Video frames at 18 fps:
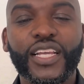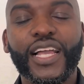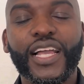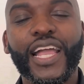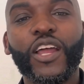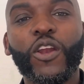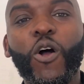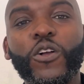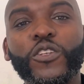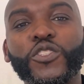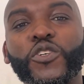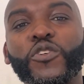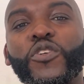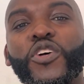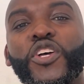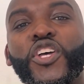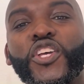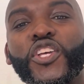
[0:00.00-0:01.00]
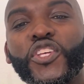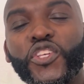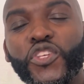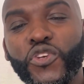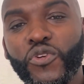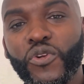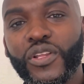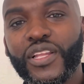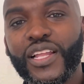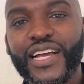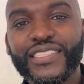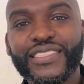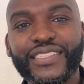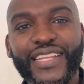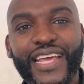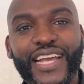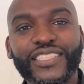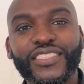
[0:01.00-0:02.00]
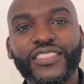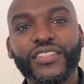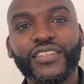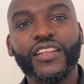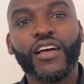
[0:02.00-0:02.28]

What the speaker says: and also utilizing that